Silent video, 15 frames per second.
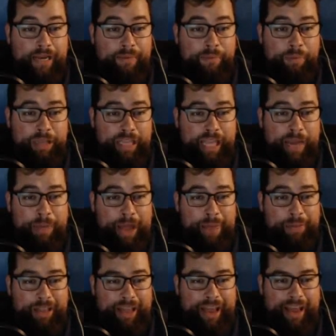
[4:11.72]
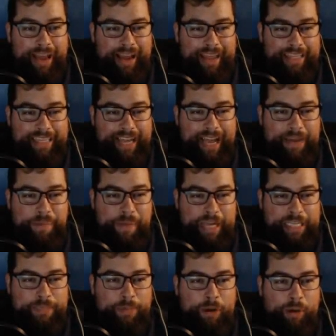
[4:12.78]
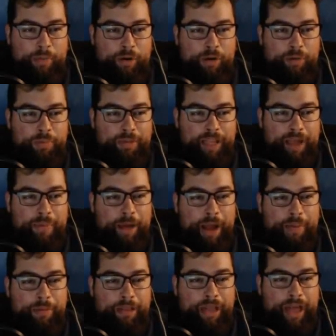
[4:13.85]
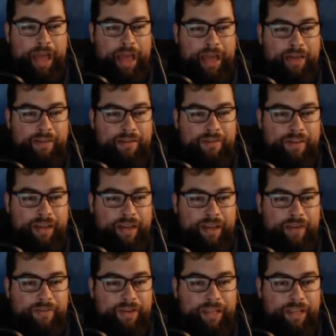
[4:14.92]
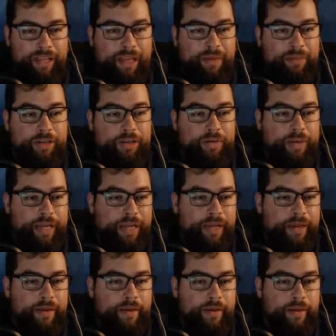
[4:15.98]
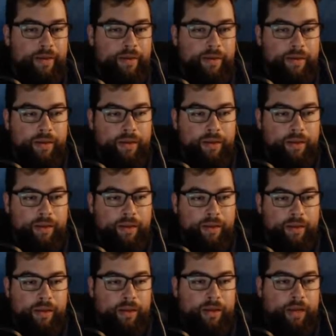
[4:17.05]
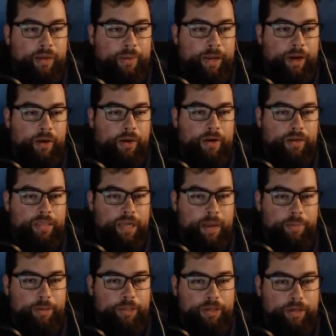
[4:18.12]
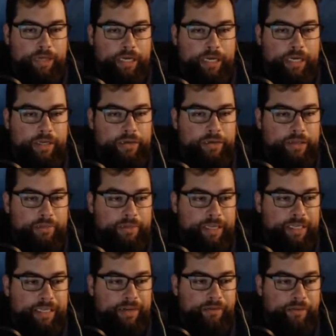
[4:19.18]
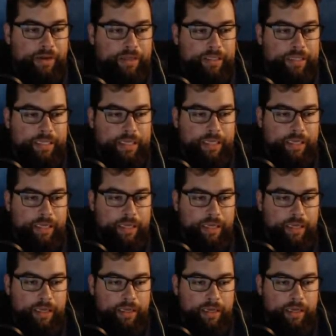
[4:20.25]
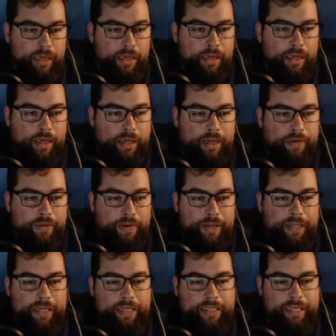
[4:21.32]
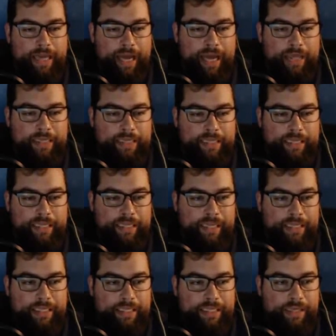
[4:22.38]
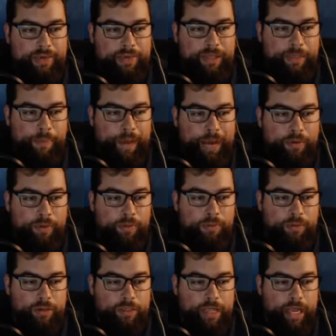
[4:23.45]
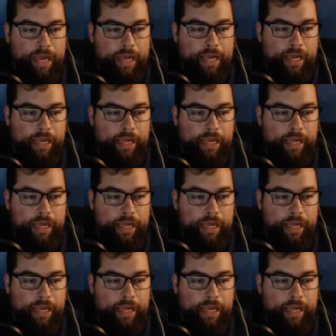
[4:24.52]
play-by-play. I guess I got in baseball mode. Play-by-play of everything I'm doing. Here we go. Here's an opportunity to do something different. Get rid of these guys, and then let's see what the back room looks like.